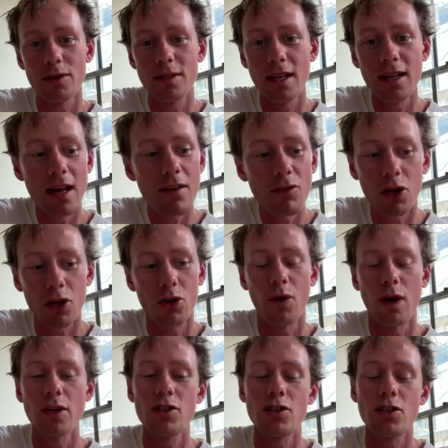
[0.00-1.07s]
They never
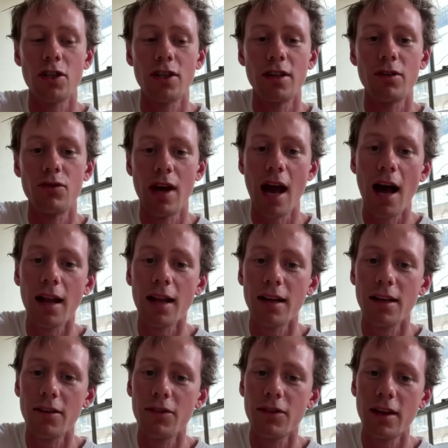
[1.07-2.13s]
question the
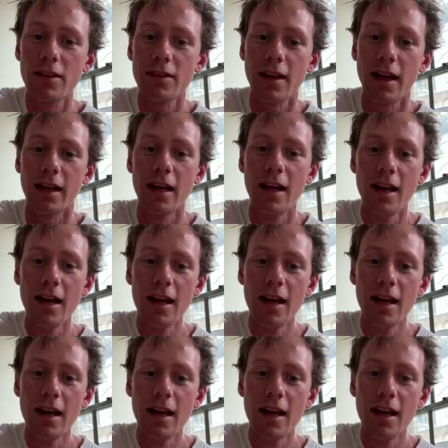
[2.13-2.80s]
reality of this. Like,